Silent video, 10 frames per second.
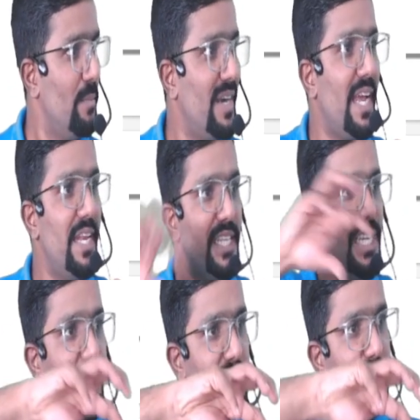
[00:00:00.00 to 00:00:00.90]
But can he
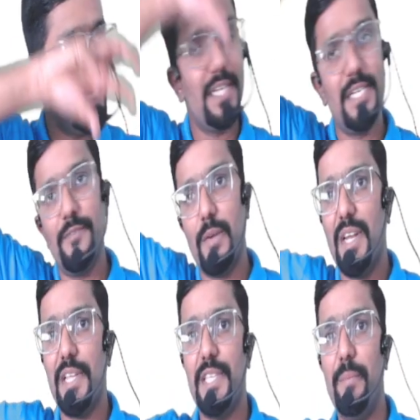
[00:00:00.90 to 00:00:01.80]
charge and collect it
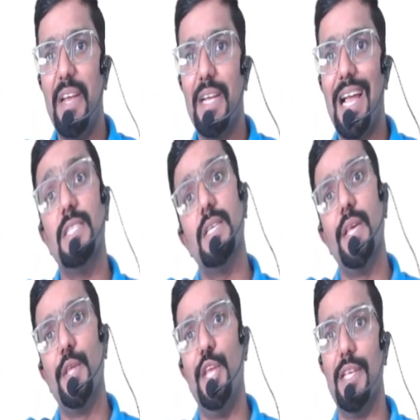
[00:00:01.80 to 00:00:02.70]
from the recipient, guys?
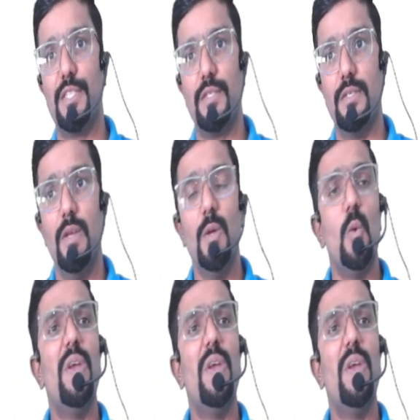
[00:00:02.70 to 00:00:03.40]
Yes.